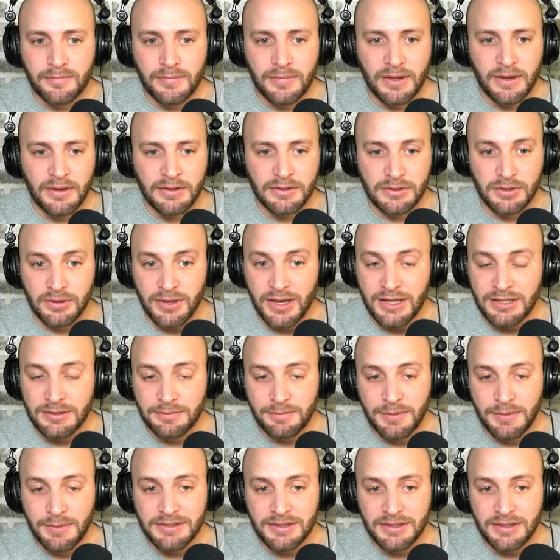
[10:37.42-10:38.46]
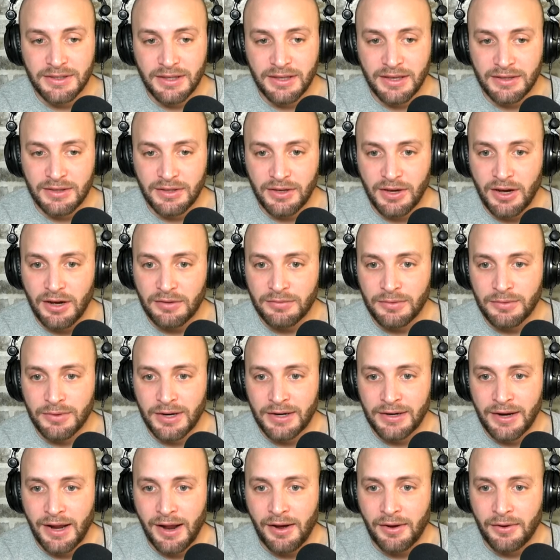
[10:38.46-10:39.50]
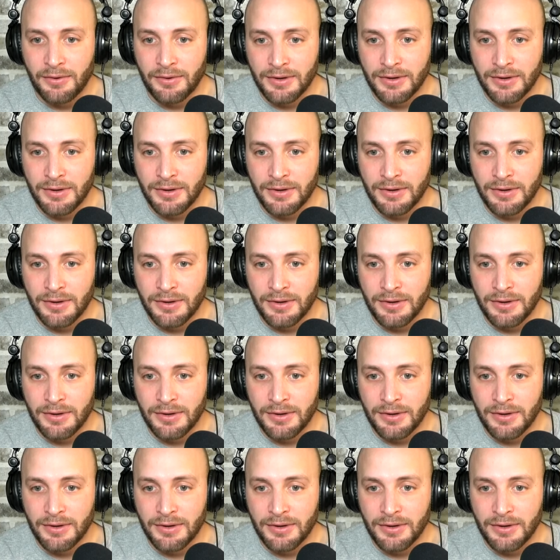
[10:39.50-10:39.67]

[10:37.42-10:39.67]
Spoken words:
So that's basically like the offer right now.